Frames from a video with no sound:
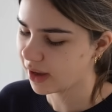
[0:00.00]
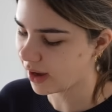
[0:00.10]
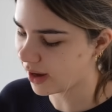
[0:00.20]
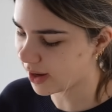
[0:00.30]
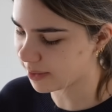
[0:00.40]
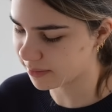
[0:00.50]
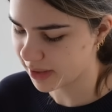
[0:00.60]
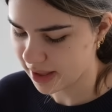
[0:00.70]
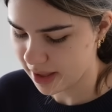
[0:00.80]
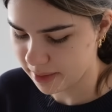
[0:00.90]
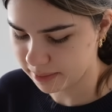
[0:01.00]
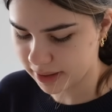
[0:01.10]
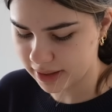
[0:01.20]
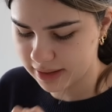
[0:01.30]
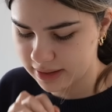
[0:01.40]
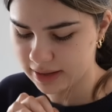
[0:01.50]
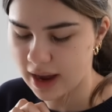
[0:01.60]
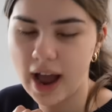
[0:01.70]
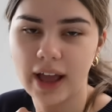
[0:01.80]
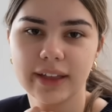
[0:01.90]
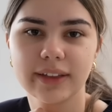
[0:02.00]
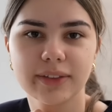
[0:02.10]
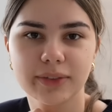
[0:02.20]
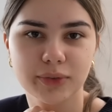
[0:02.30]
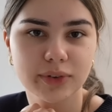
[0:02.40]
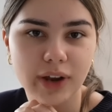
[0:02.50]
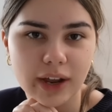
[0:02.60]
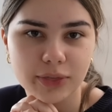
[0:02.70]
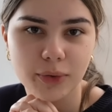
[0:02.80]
But I